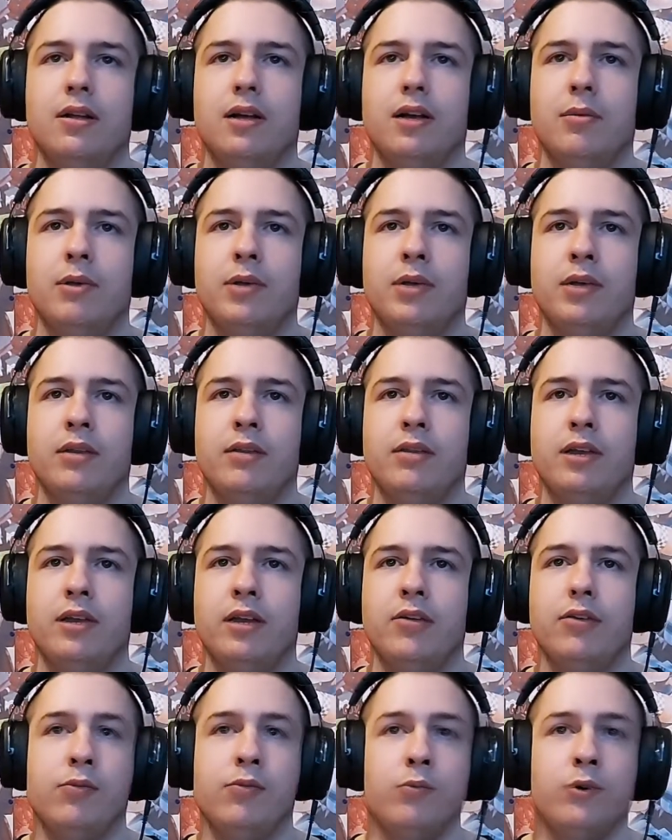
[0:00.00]
I mean, that
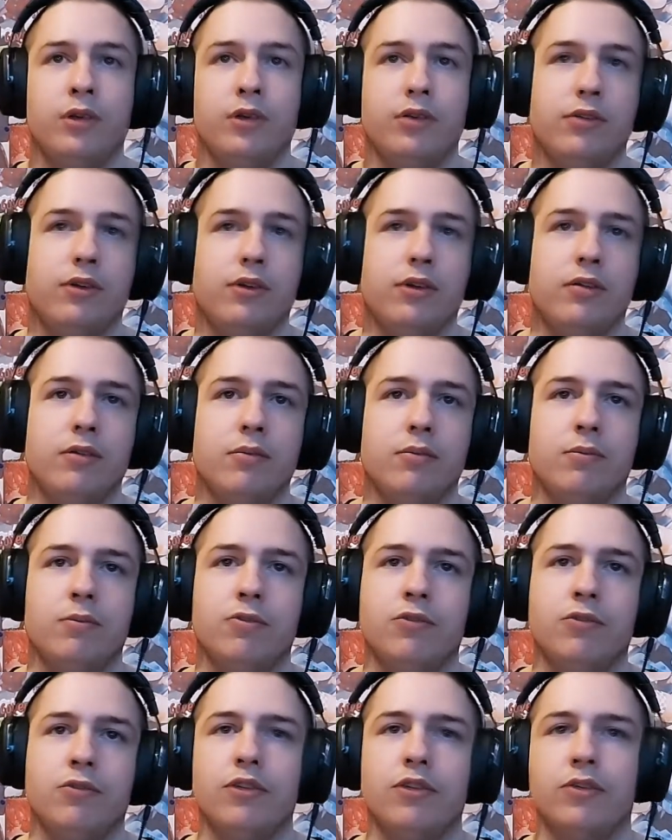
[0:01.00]
includes money, so I'll
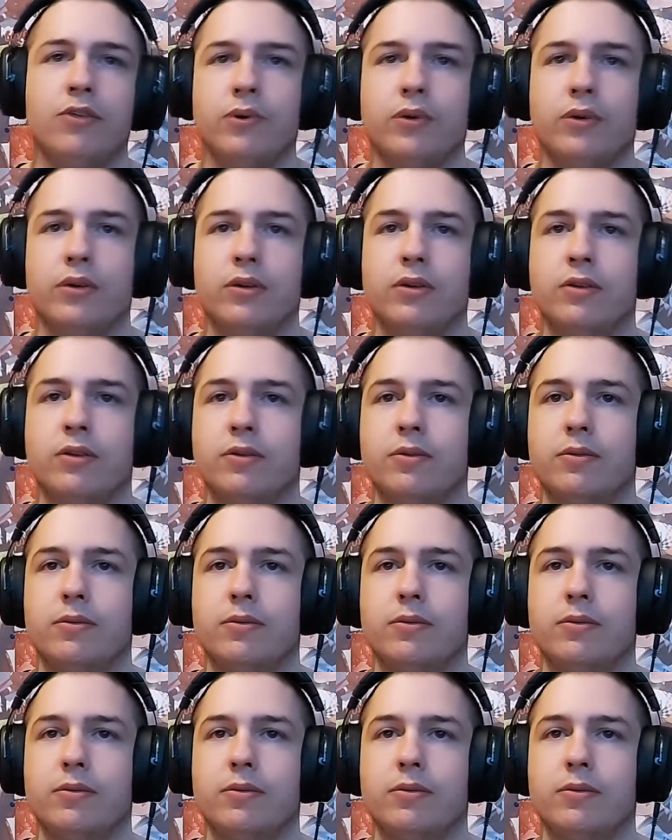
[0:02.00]
choose that one.